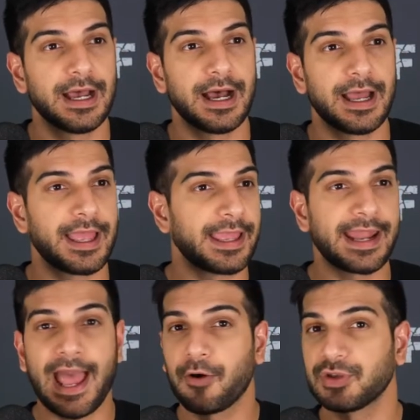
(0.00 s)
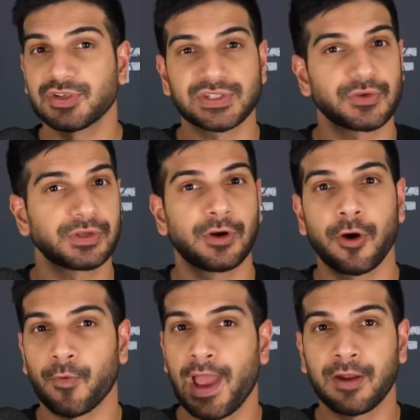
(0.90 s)
and how he just turned it
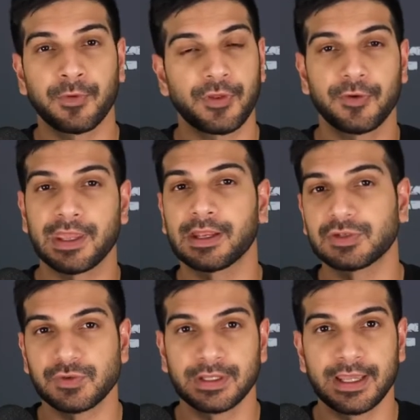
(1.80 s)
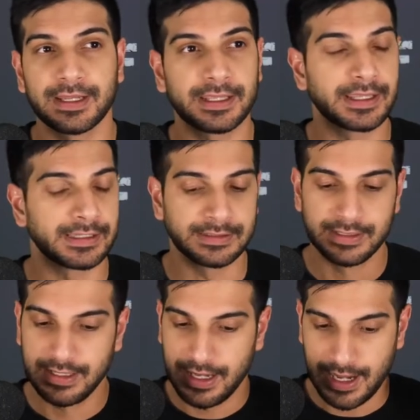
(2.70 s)
all around with Hurricane Katrina hitting,
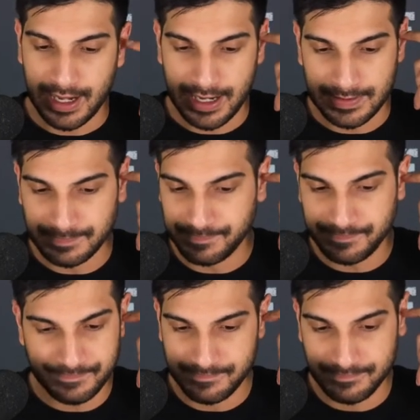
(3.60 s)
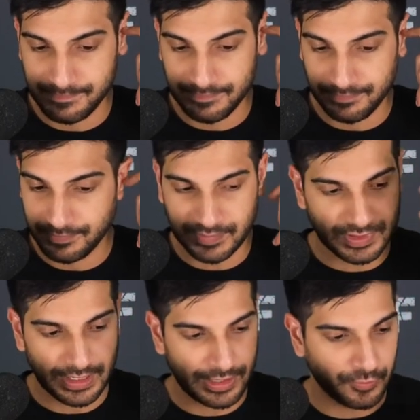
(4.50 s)
and
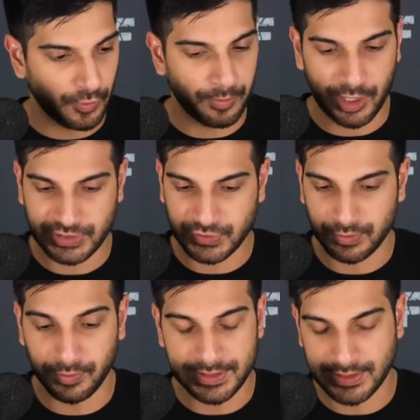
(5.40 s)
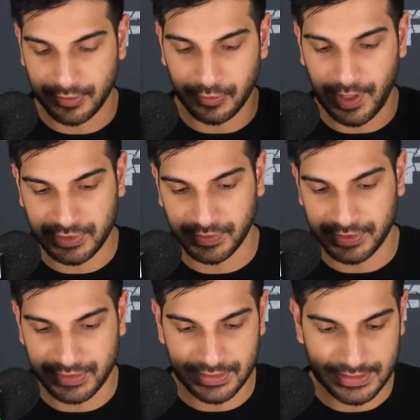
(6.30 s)
grew up watching Drew Brees. So
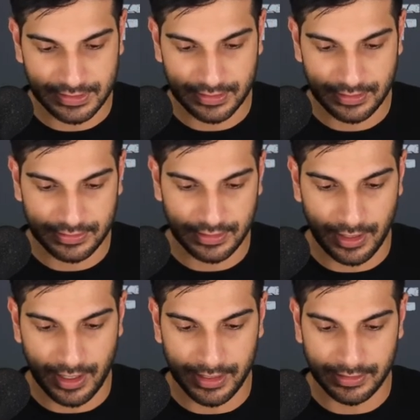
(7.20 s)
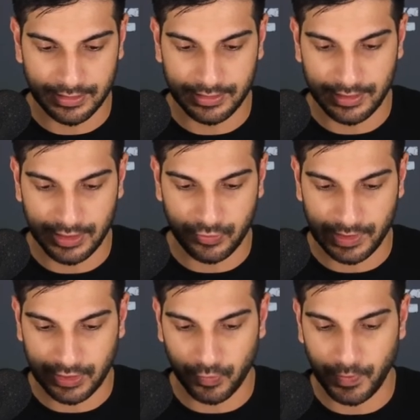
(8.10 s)
congratulations on a
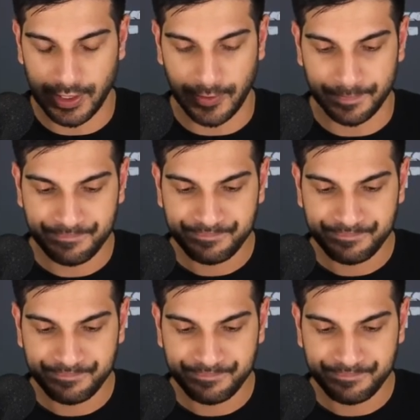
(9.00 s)
great career.